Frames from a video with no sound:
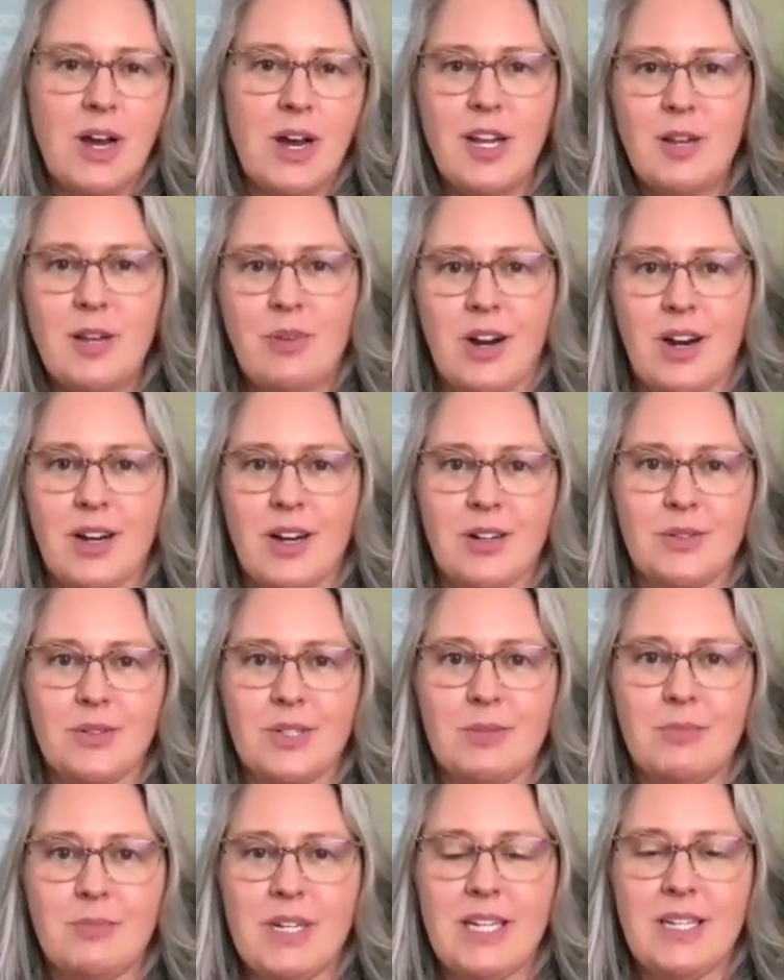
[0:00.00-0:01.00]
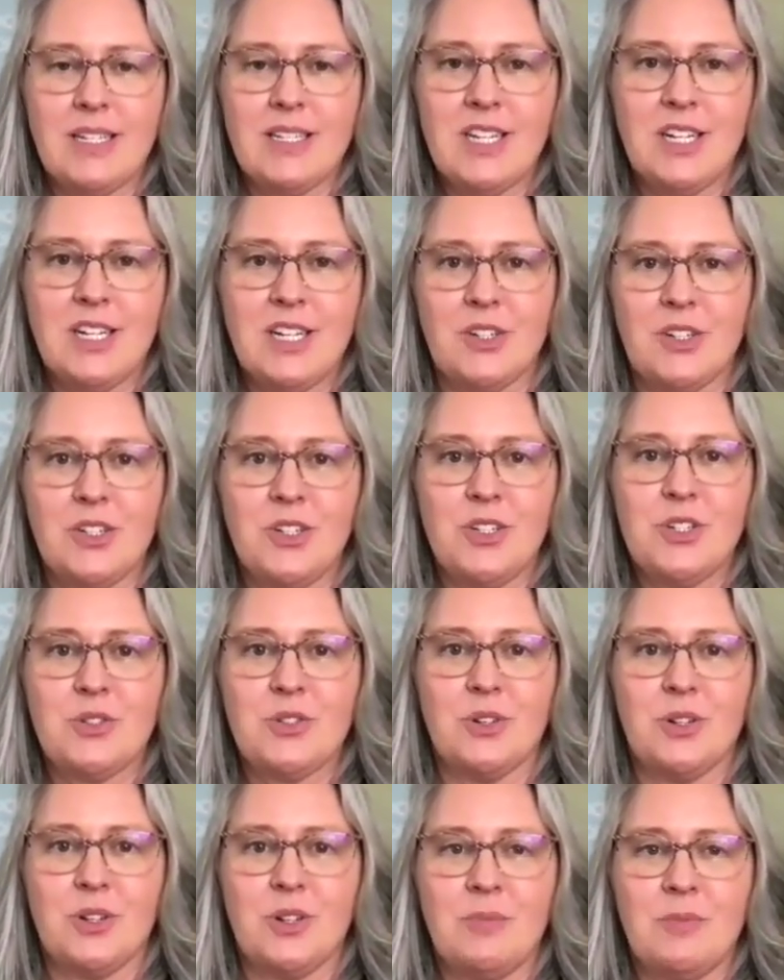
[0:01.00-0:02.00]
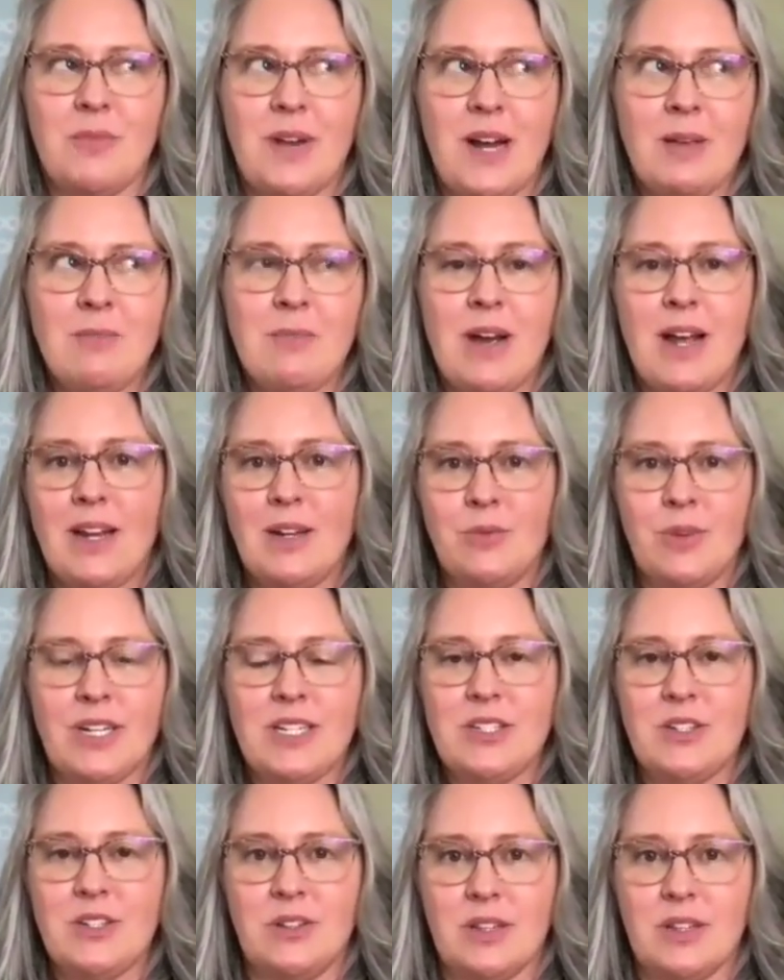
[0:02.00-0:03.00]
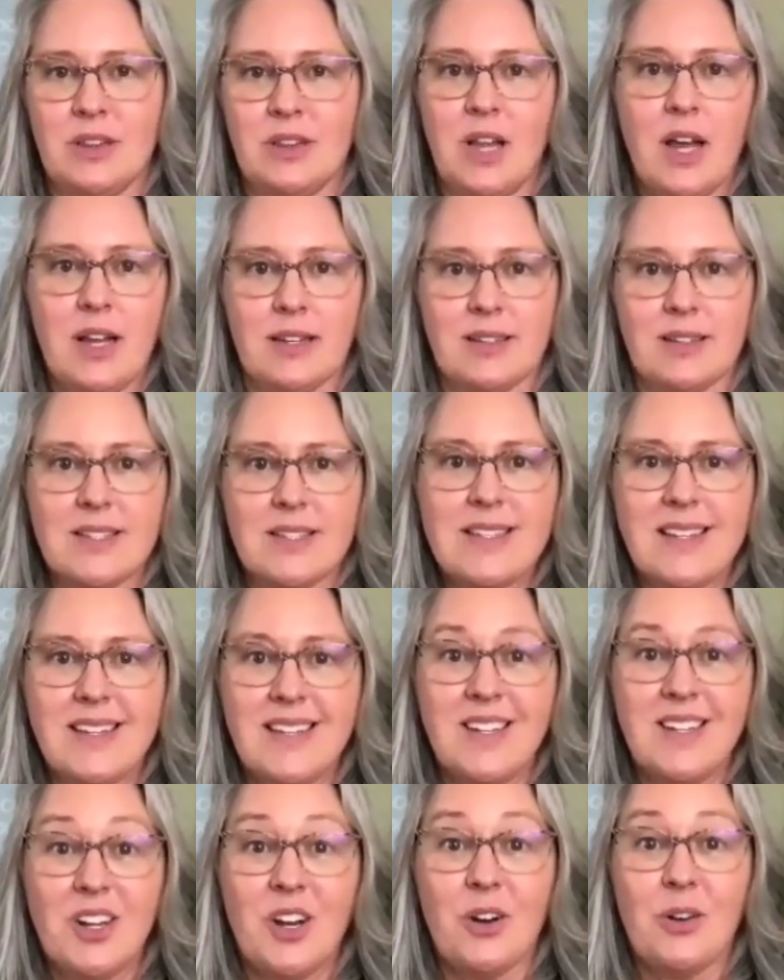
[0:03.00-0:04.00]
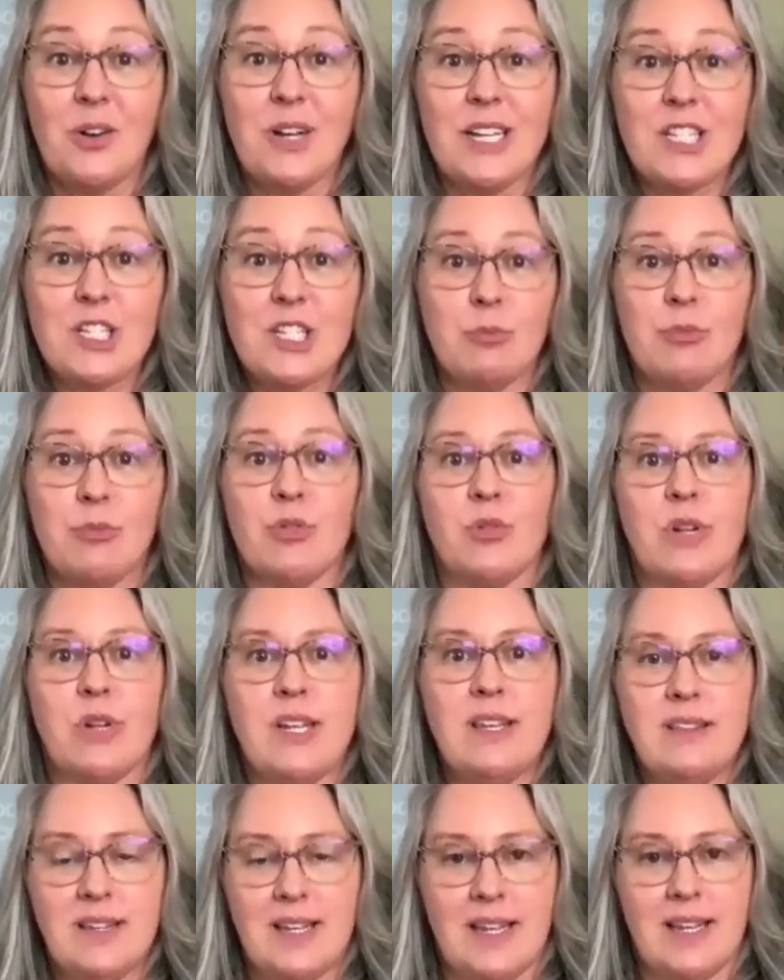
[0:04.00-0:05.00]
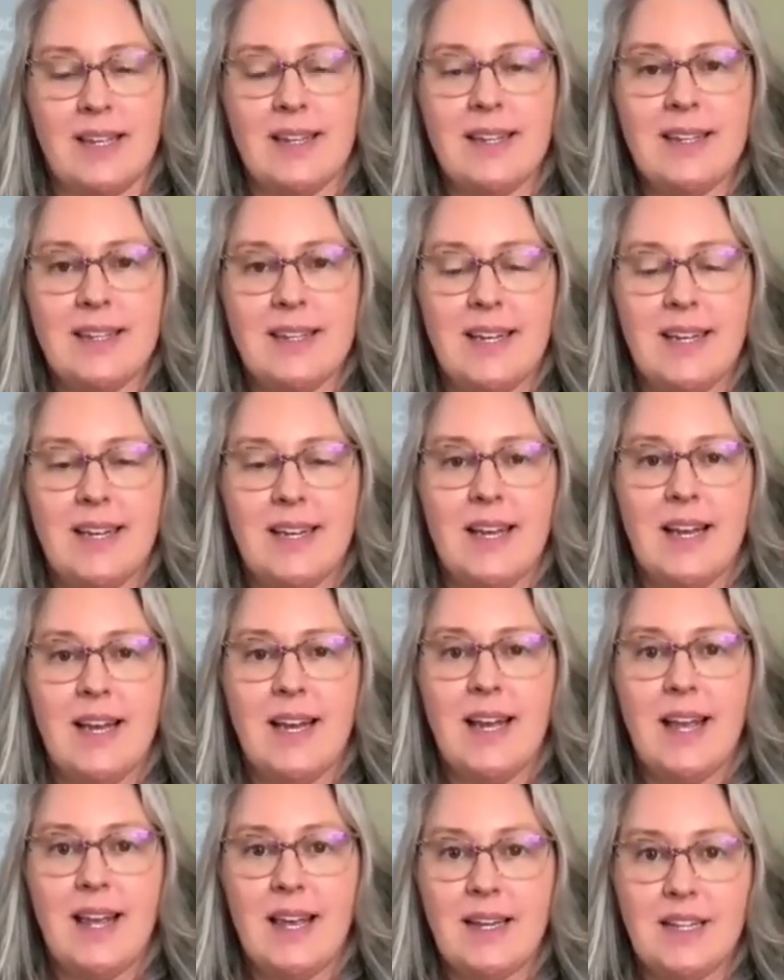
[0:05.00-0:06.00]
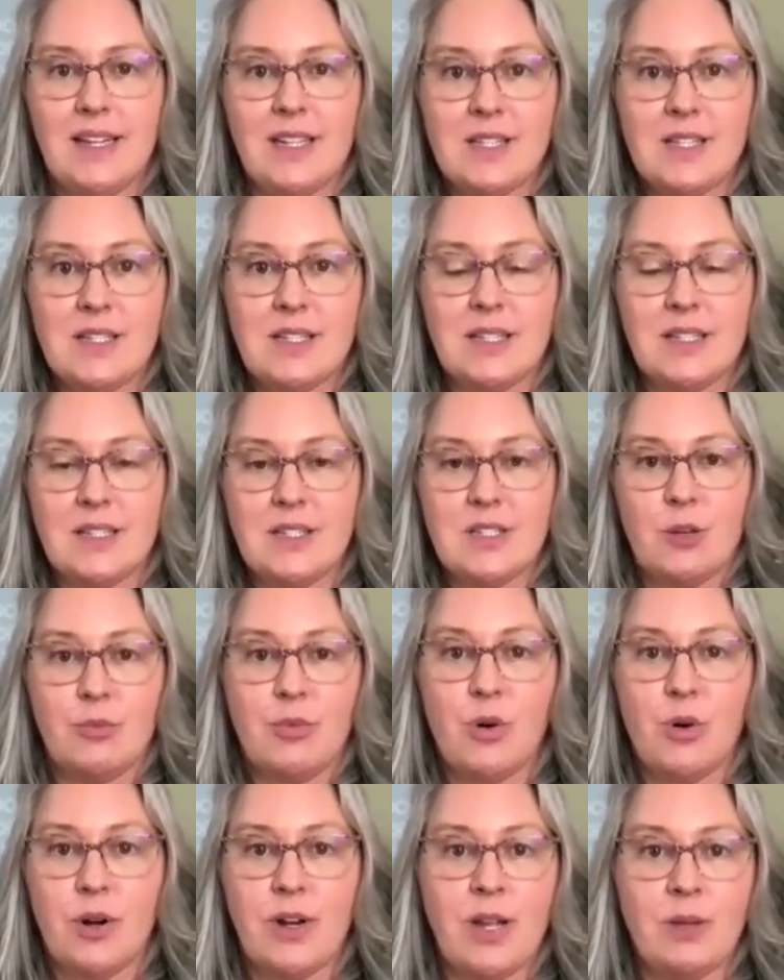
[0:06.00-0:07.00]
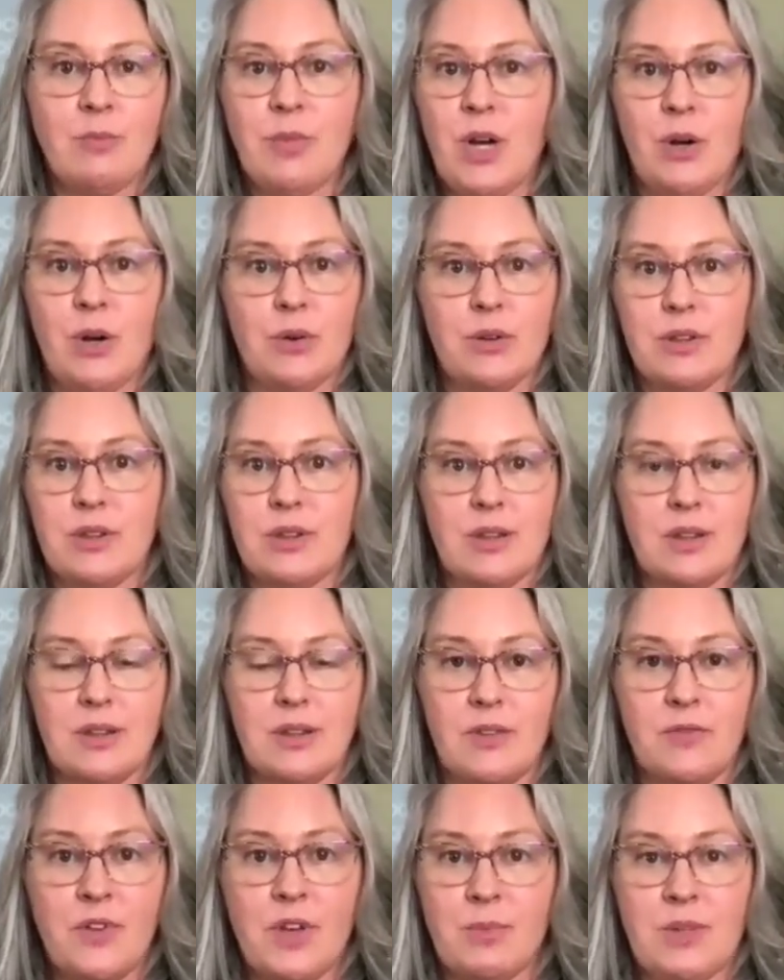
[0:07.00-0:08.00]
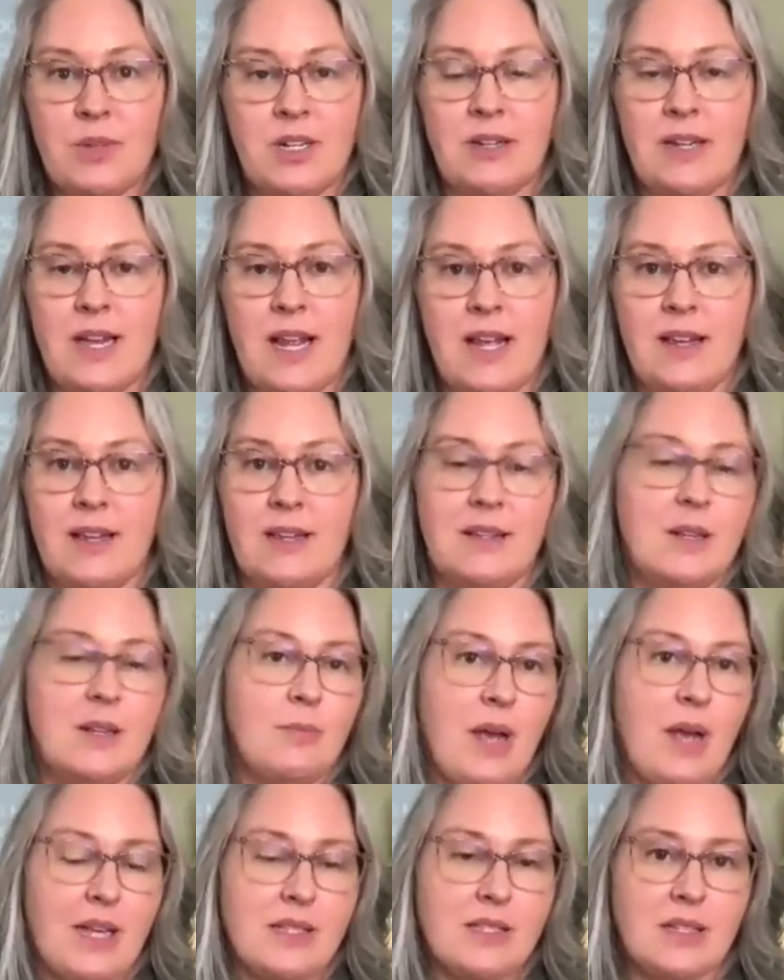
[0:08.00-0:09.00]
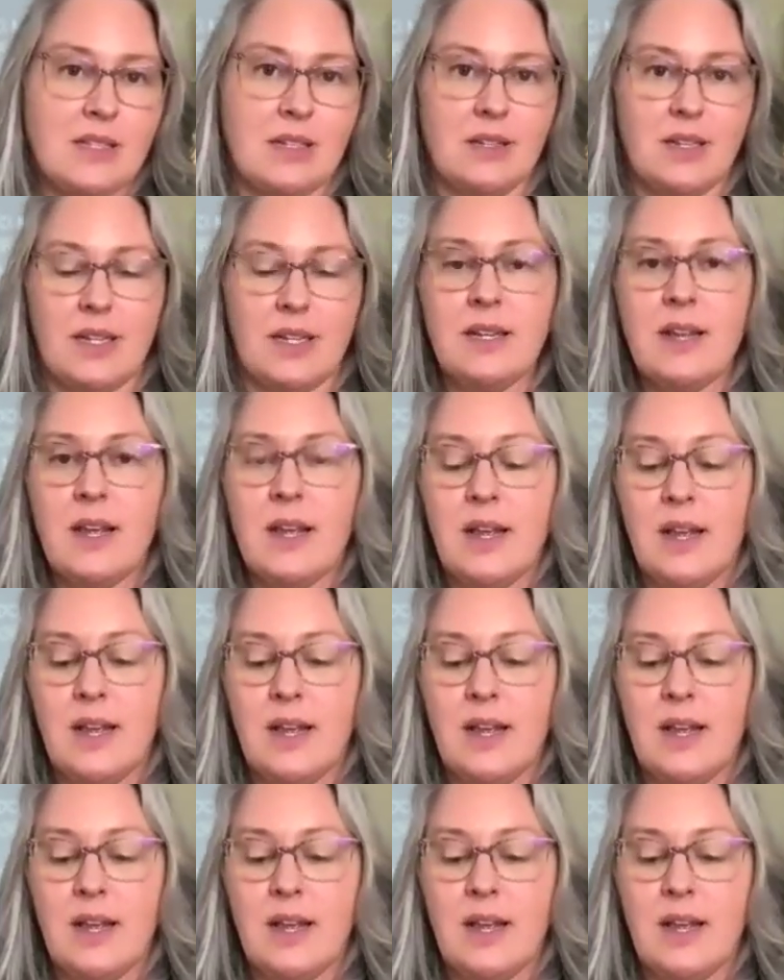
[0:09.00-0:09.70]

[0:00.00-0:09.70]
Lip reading: body part would be gender neutral, my mind went to the lungs. It's breathing, and it's supporting both the feminine and the masculine.